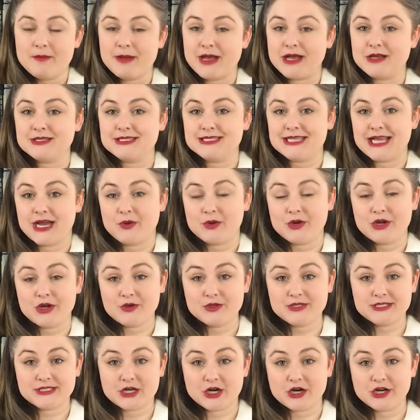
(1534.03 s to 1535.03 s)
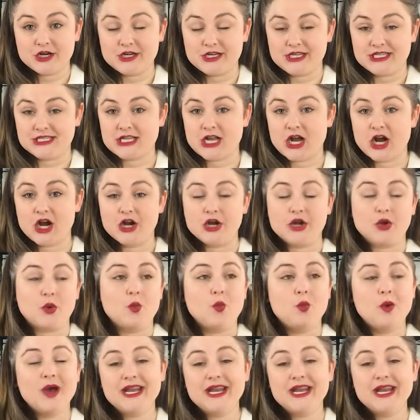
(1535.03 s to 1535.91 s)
about Sourdough Starter Discard,